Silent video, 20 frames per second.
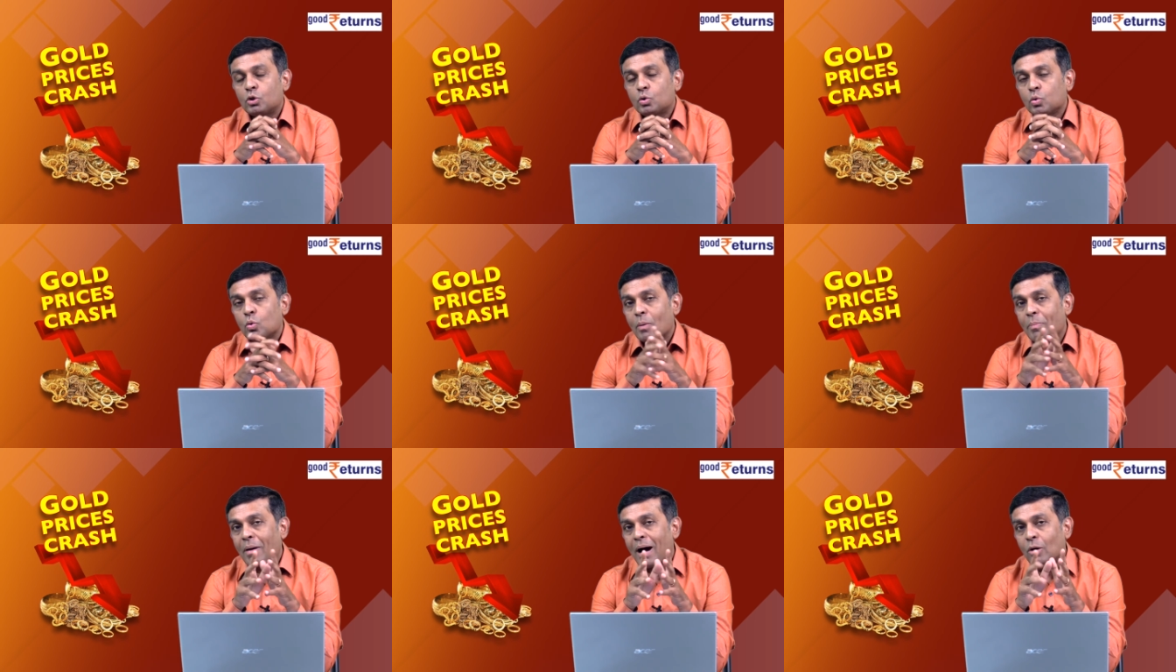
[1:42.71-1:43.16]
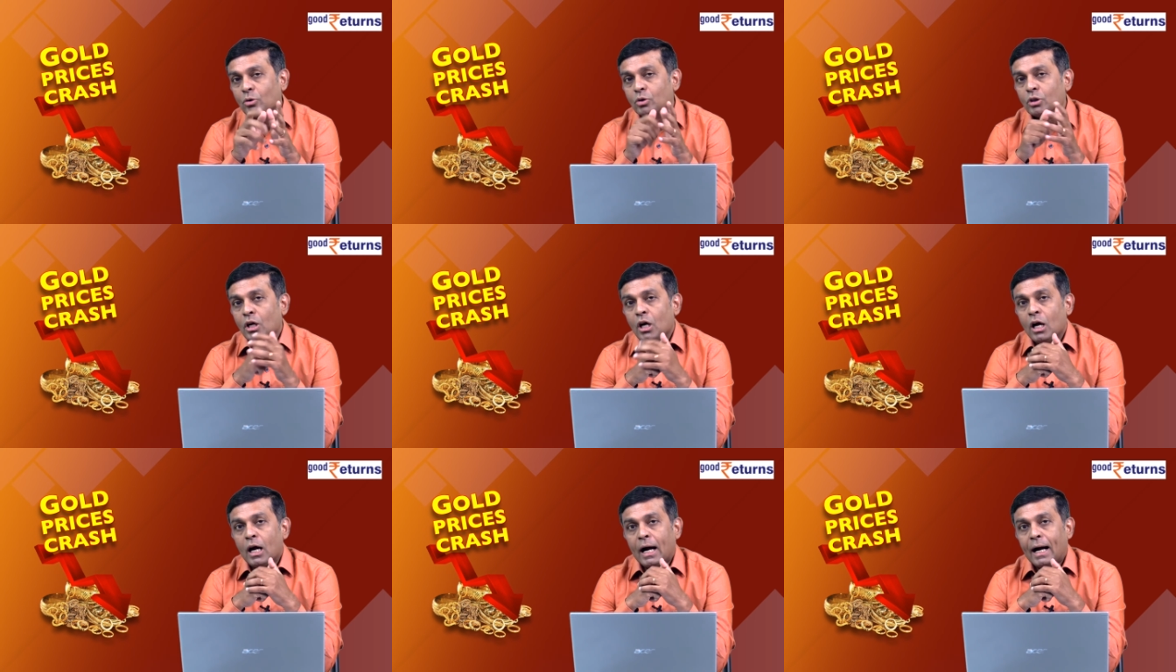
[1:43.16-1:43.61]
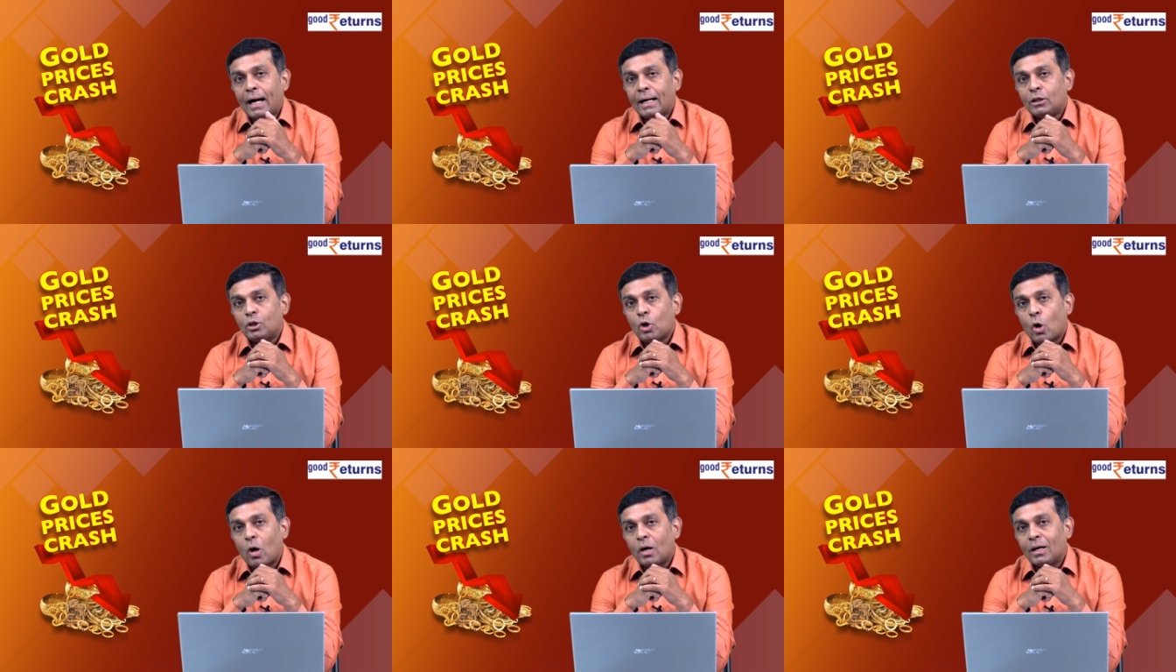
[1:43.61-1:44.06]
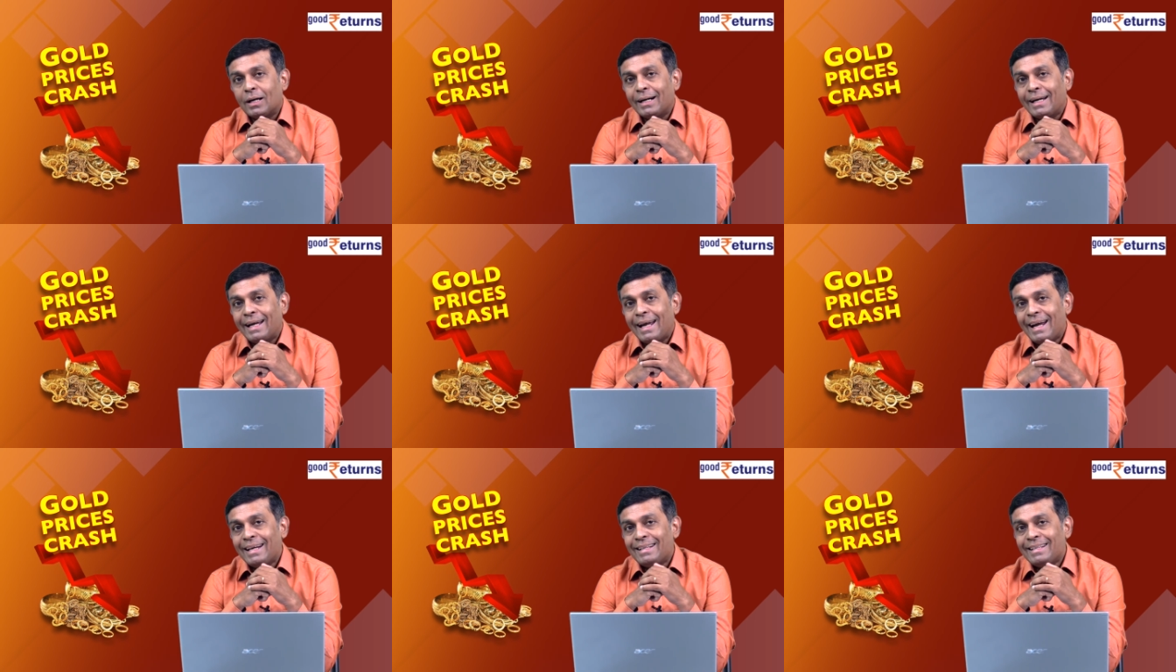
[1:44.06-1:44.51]
to about uh, dollar
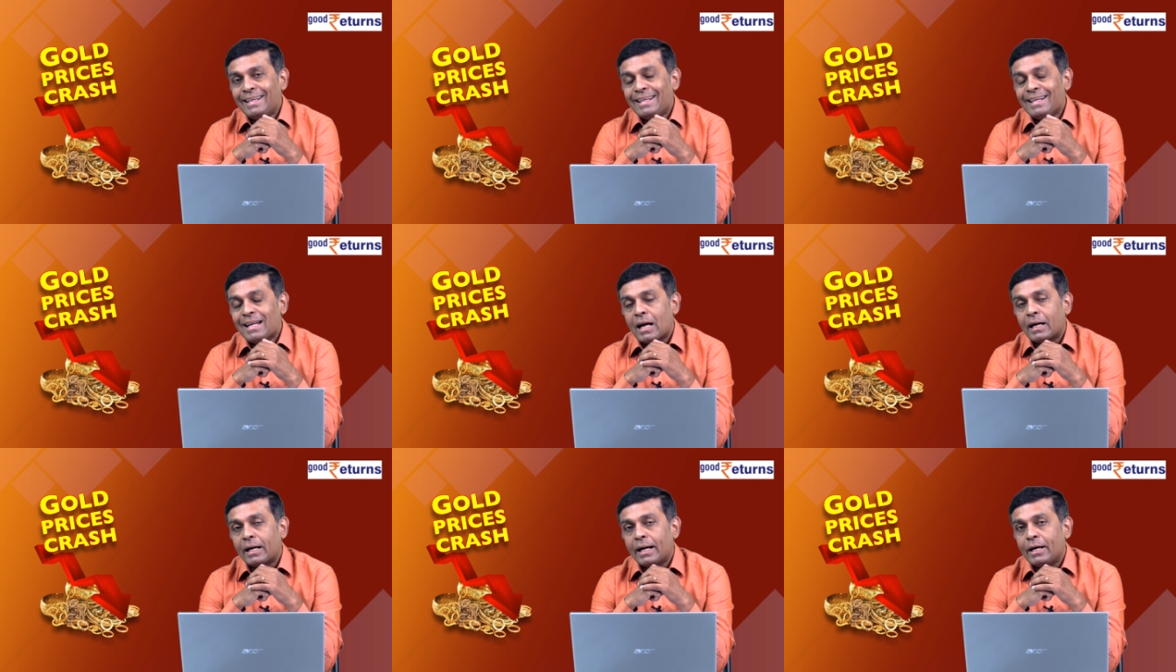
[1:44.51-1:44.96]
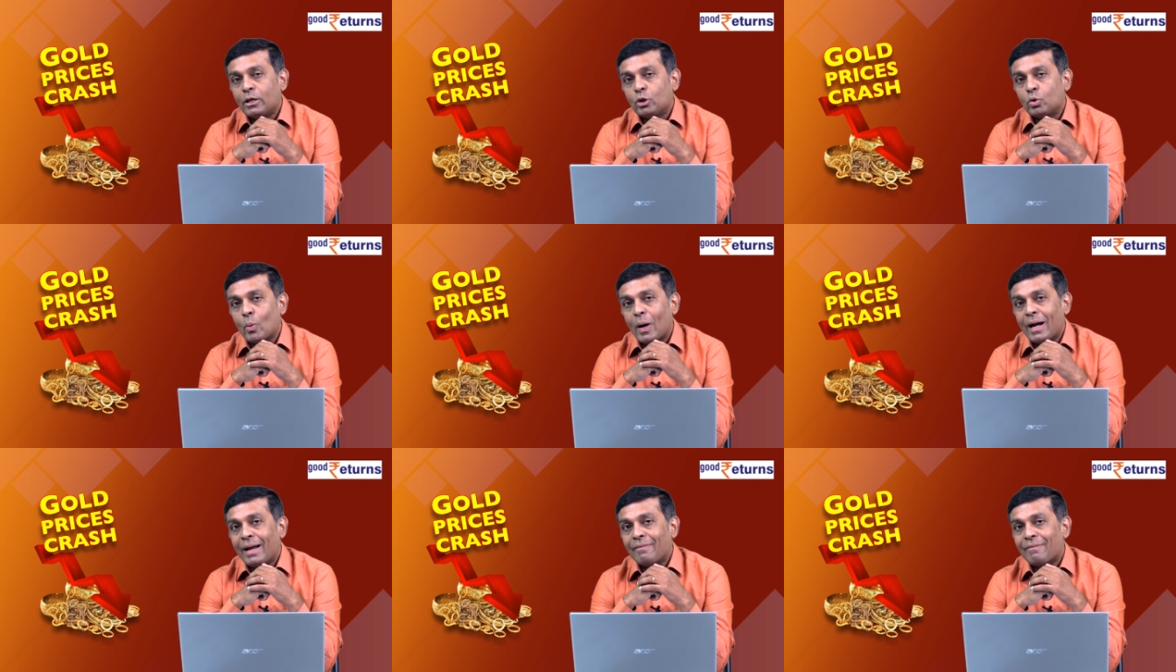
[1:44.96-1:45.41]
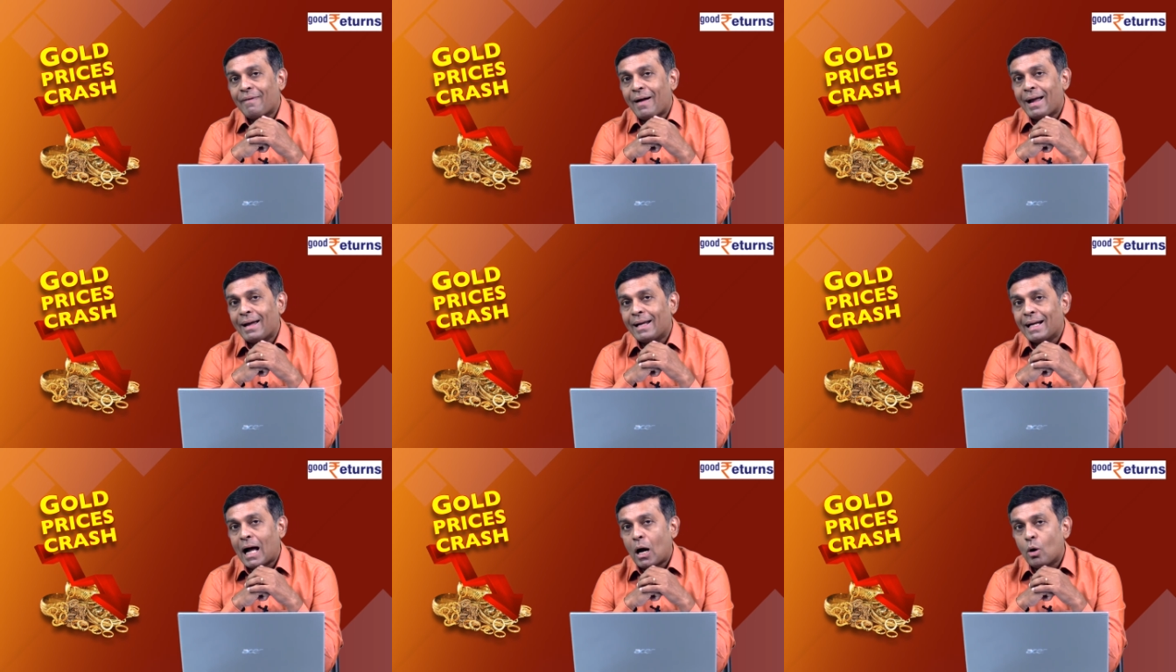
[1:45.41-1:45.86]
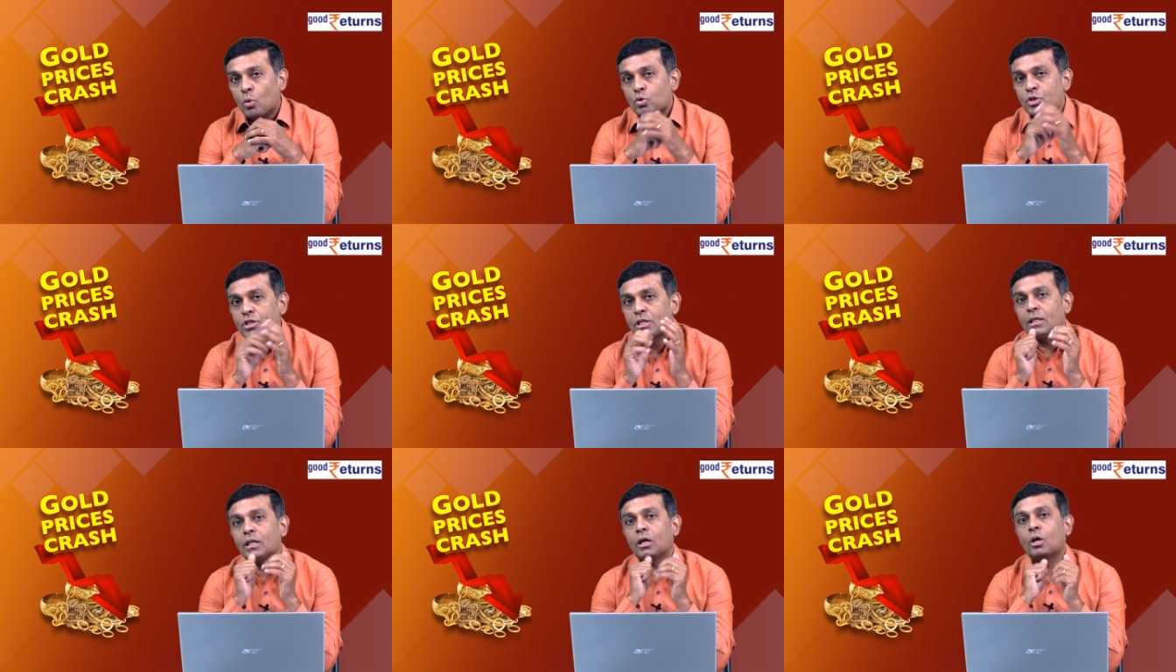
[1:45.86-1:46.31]
eighteen hundred and twenty-five an
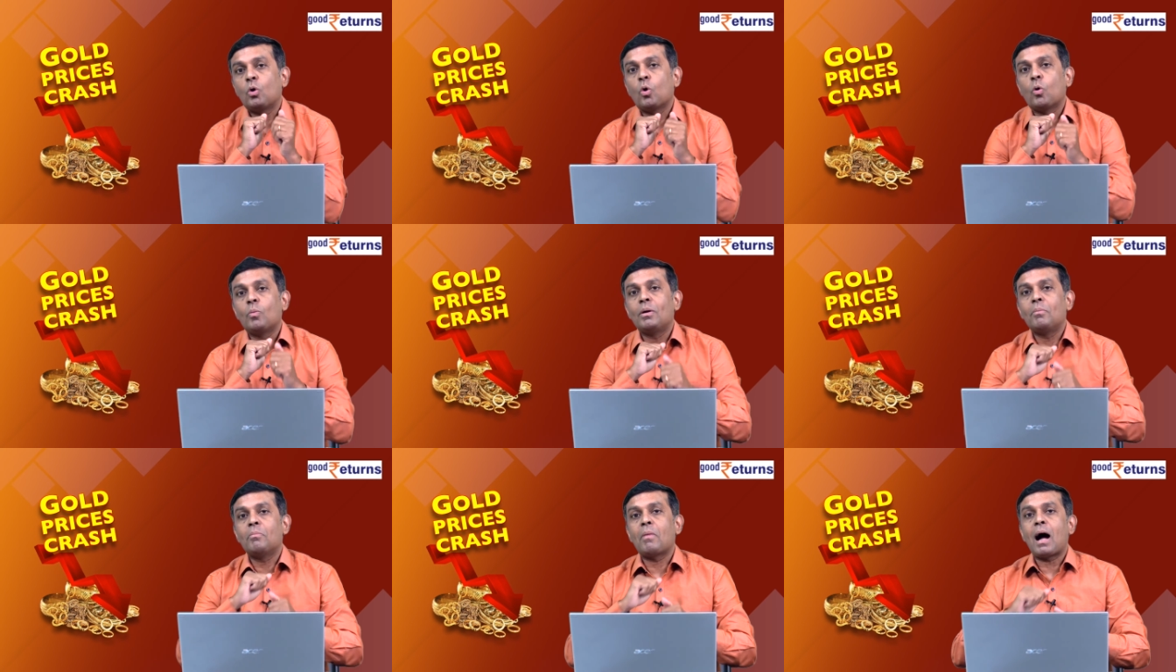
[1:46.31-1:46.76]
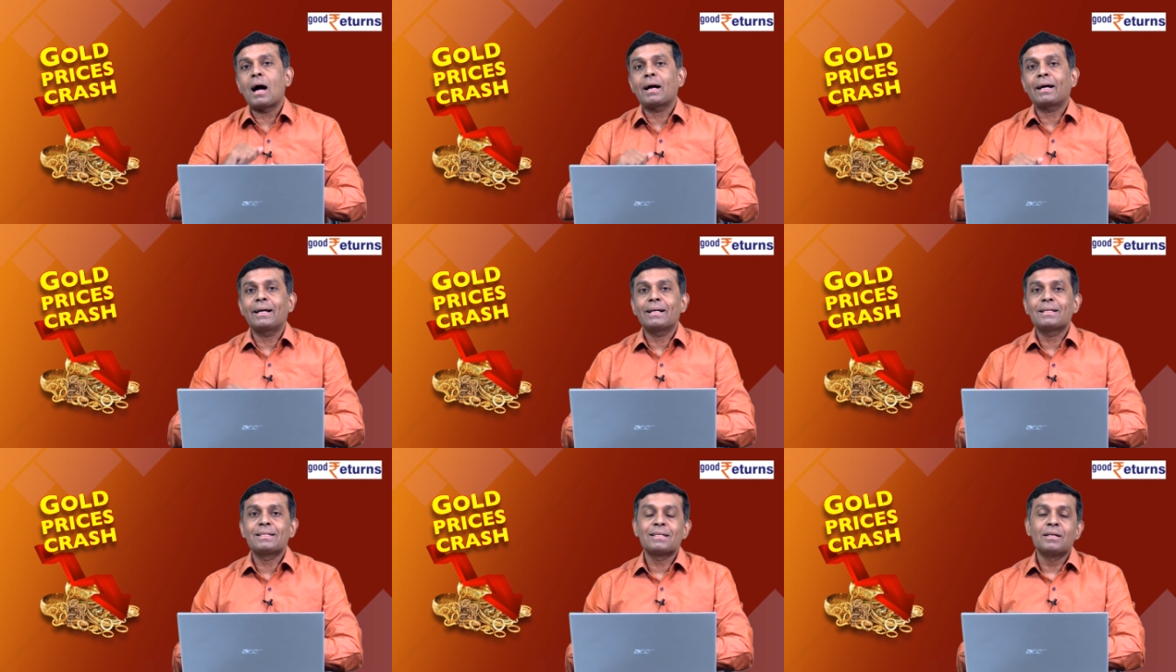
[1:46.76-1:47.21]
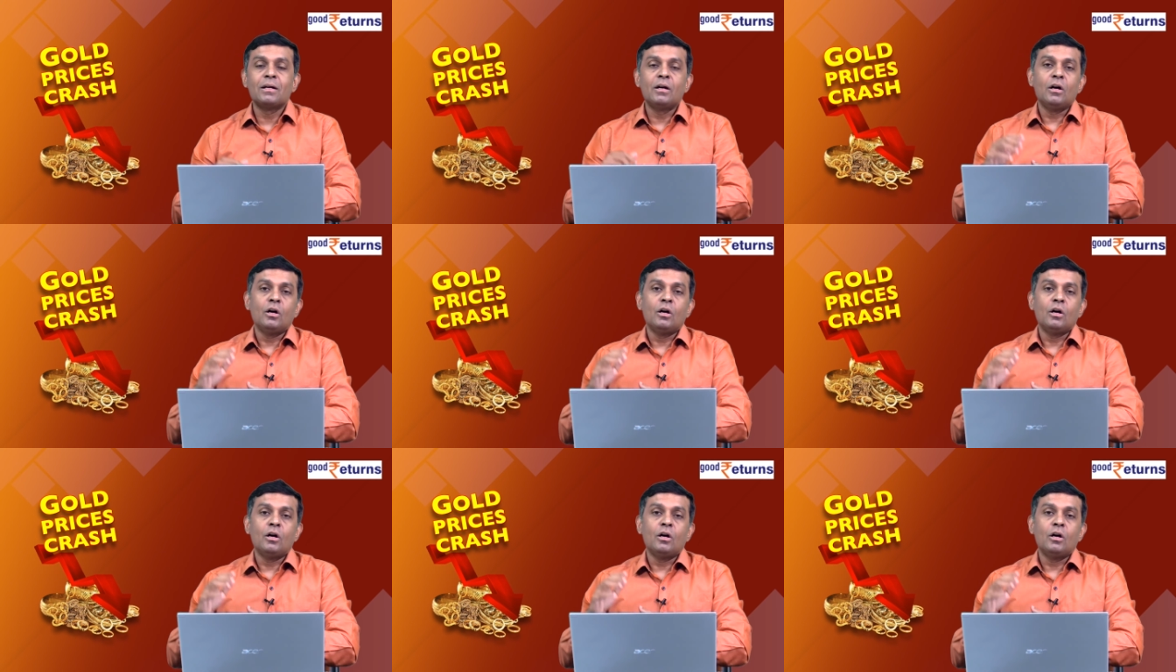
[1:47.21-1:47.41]
ounce in the global markets,